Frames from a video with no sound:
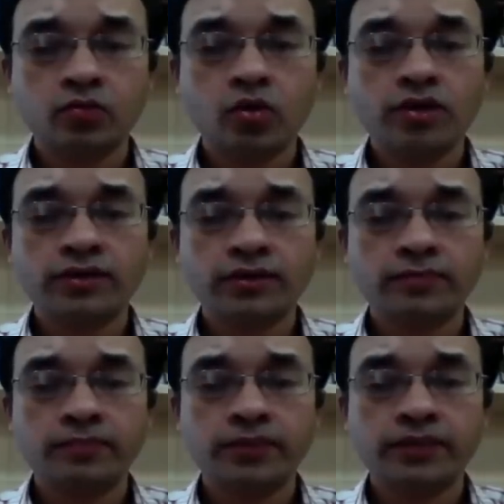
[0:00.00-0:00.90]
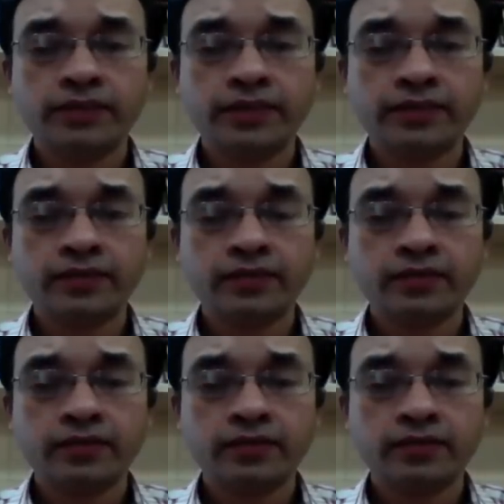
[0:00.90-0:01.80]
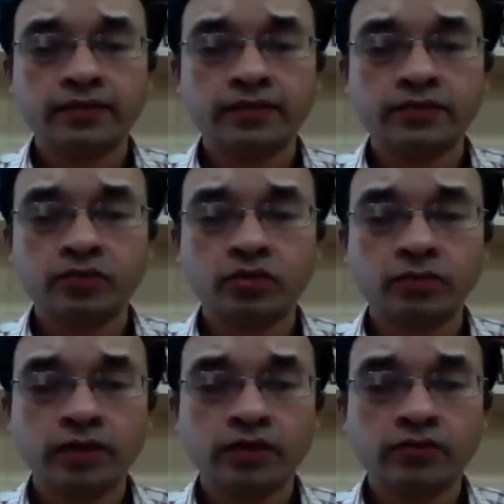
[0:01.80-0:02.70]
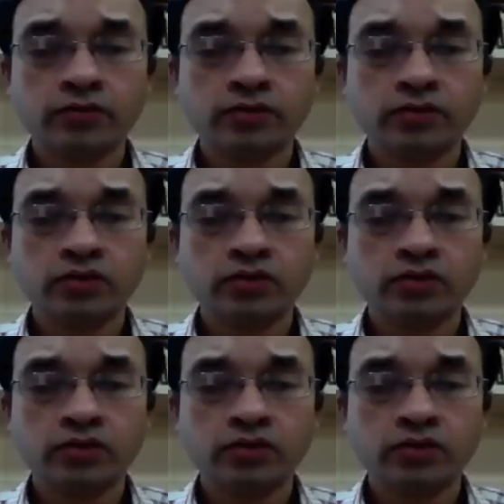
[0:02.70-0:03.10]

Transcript: what big data is all about,